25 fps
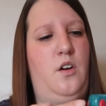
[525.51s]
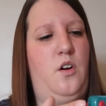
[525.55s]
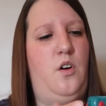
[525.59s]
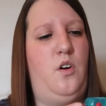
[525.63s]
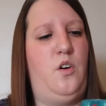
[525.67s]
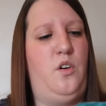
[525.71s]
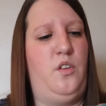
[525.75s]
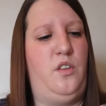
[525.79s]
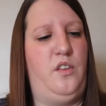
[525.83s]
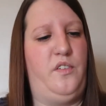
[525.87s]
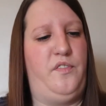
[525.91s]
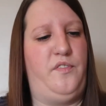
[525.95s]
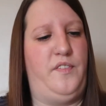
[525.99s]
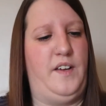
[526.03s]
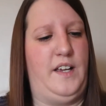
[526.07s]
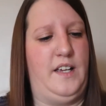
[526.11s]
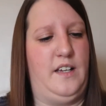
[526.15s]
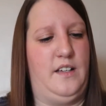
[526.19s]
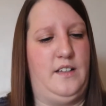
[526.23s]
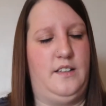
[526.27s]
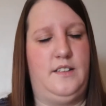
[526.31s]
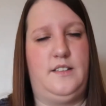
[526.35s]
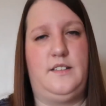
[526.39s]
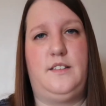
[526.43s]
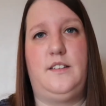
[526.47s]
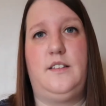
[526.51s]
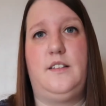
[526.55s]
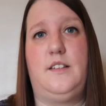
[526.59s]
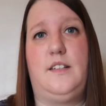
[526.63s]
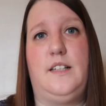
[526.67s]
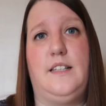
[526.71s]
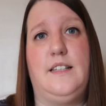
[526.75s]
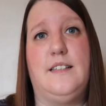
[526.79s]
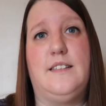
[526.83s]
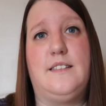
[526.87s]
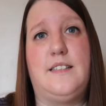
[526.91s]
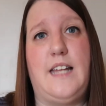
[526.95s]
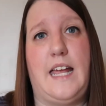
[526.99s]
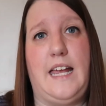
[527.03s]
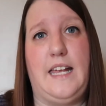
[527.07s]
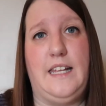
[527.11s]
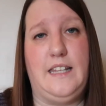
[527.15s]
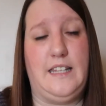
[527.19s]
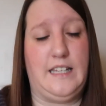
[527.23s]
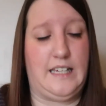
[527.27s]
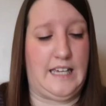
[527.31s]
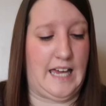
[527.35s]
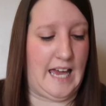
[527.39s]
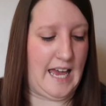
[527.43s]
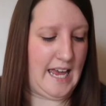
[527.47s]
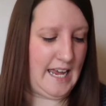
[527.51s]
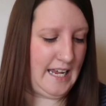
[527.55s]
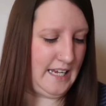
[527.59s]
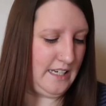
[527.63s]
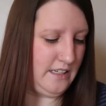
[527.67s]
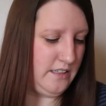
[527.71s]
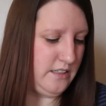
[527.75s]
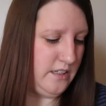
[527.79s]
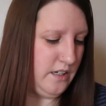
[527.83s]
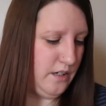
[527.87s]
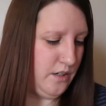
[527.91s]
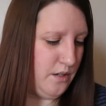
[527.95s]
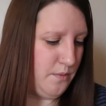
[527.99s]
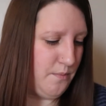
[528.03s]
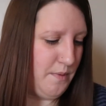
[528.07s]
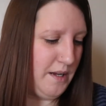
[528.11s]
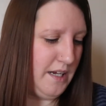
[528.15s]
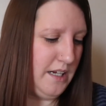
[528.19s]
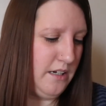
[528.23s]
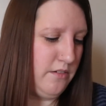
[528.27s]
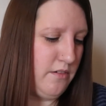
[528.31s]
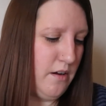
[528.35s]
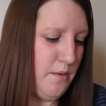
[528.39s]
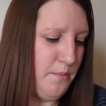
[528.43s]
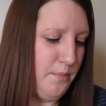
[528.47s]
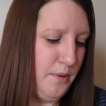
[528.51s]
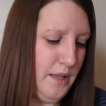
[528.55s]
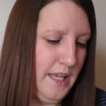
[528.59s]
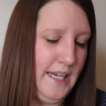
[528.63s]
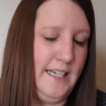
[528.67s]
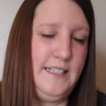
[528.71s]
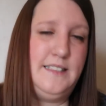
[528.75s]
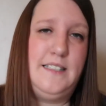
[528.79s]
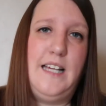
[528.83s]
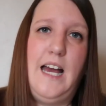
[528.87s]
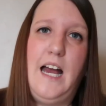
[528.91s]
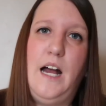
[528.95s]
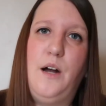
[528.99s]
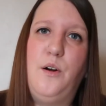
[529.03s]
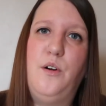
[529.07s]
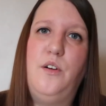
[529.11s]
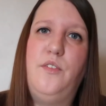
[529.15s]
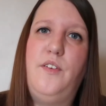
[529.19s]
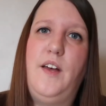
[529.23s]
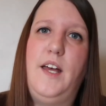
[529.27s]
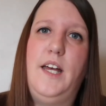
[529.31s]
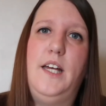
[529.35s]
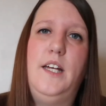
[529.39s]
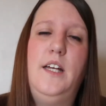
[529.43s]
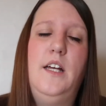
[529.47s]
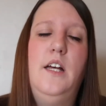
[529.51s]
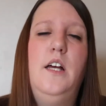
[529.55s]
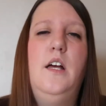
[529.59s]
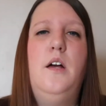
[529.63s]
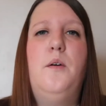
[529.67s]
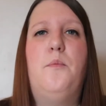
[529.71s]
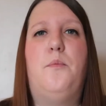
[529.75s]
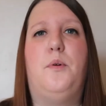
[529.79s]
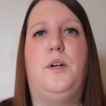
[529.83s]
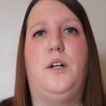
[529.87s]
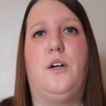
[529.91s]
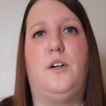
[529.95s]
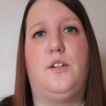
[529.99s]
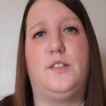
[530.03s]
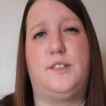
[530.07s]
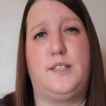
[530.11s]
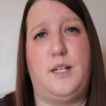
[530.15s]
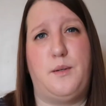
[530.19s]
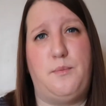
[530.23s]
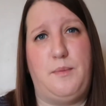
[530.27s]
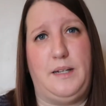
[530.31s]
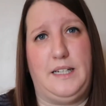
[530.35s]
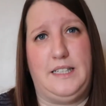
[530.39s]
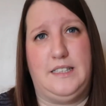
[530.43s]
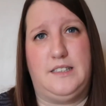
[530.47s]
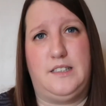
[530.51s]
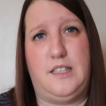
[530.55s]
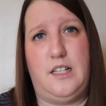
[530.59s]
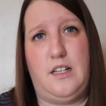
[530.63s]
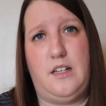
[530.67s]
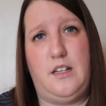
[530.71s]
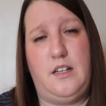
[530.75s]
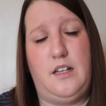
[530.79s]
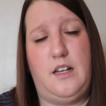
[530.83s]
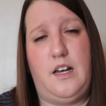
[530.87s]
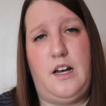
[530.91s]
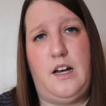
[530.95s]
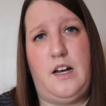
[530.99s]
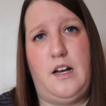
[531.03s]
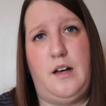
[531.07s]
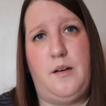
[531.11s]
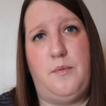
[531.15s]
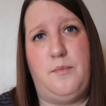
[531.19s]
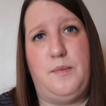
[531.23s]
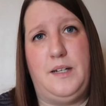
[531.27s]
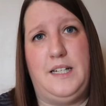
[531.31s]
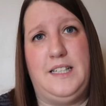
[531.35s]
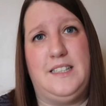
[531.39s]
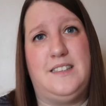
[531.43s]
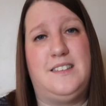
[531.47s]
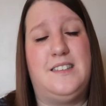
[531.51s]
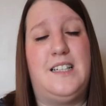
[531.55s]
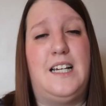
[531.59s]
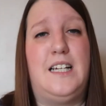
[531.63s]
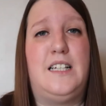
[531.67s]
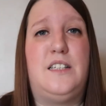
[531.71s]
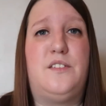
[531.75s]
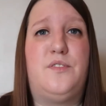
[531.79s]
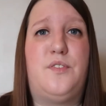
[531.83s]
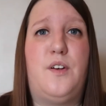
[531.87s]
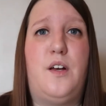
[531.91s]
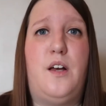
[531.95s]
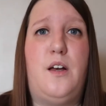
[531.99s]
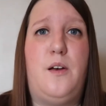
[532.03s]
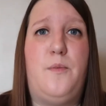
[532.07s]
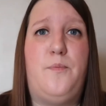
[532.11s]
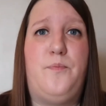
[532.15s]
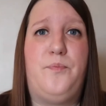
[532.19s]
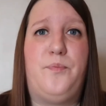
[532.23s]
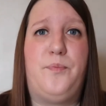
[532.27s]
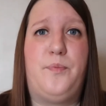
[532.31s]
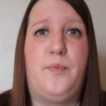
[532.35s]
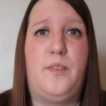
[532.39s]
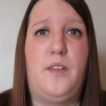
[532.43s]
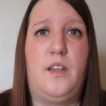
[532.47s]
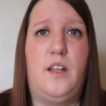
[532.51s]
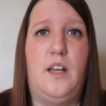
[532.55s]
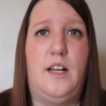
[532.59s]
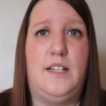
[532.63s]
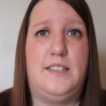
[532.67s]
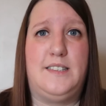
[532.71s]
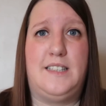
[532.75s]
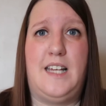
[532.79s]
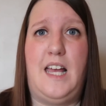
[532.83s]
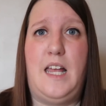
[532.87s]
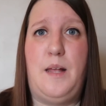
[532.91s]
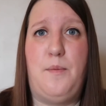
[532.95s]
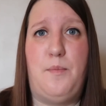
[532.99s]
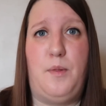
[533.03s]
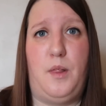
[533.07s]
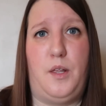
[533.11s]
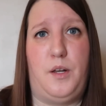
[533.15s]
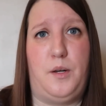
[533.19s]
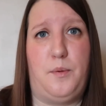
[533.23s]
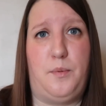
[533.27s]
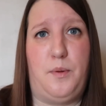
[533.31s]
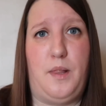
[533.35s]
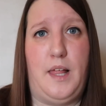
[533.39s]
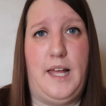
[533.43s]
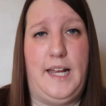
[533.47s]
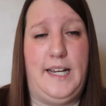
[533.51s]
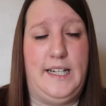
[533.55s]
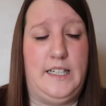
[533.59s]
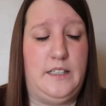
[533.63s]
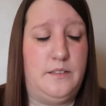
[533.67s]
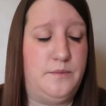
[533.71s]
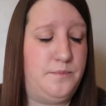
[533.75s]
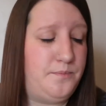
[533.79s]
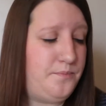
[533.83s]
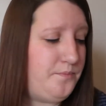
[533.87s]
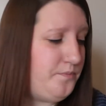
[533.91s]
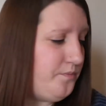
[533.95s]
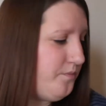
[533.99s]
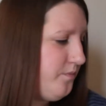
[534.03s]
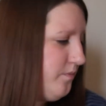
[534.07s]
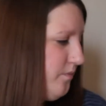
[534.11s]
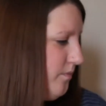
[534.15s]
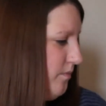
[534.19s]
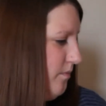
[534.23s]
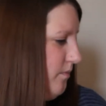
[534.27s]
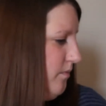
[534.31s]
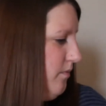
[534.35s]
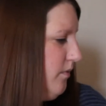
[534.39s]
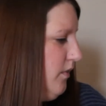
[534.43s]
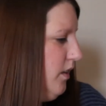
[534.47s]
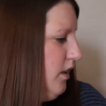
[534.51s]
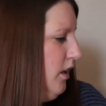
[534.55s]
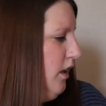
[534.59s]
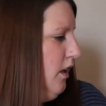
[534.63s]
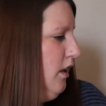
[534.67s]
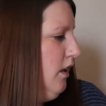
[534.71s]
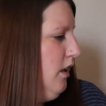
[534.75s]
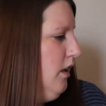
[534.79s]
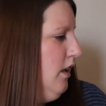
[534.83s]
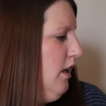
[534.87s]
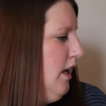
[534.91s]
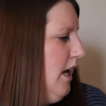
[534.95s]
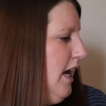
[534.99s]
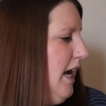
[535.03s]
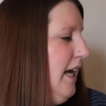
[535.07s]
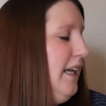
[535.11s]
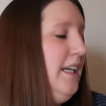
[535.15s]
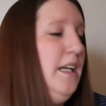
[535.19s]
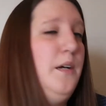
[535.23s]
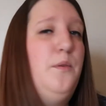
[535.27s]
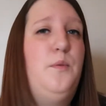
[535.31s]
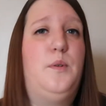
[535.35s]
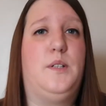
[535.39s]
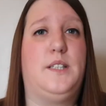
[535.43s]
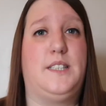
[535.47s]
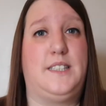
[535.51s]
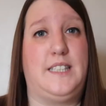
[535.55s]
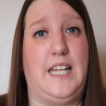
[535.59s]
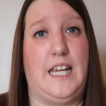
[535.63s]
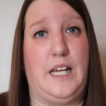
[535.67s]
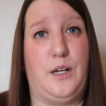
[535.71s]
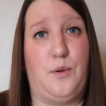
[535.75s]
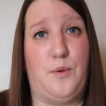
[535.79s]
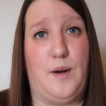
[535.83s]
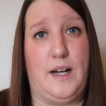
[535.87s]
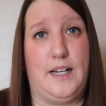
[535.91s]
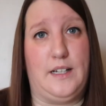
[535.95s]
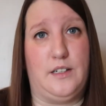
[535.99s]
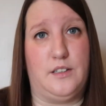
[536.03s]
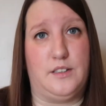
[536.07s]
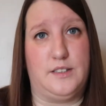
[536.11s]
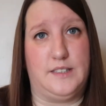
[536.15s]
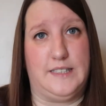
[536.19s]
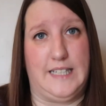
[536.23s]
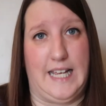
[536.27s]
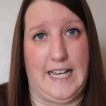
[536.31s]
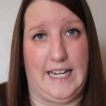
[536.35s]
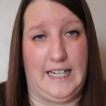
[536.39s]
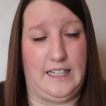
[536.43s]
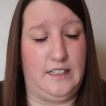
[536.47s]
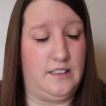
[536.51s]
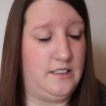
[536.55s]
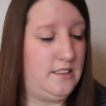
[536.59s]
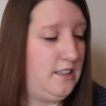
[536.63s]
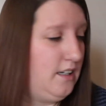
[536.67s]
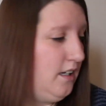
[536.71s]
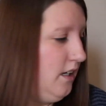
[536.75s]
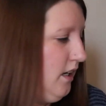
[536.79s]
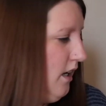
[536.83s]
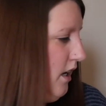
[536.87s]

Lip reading: All the figures can stay in the case, you can make your own playset out of it, but it also means that it's nice for a table on a plane, and it will stay quite contained.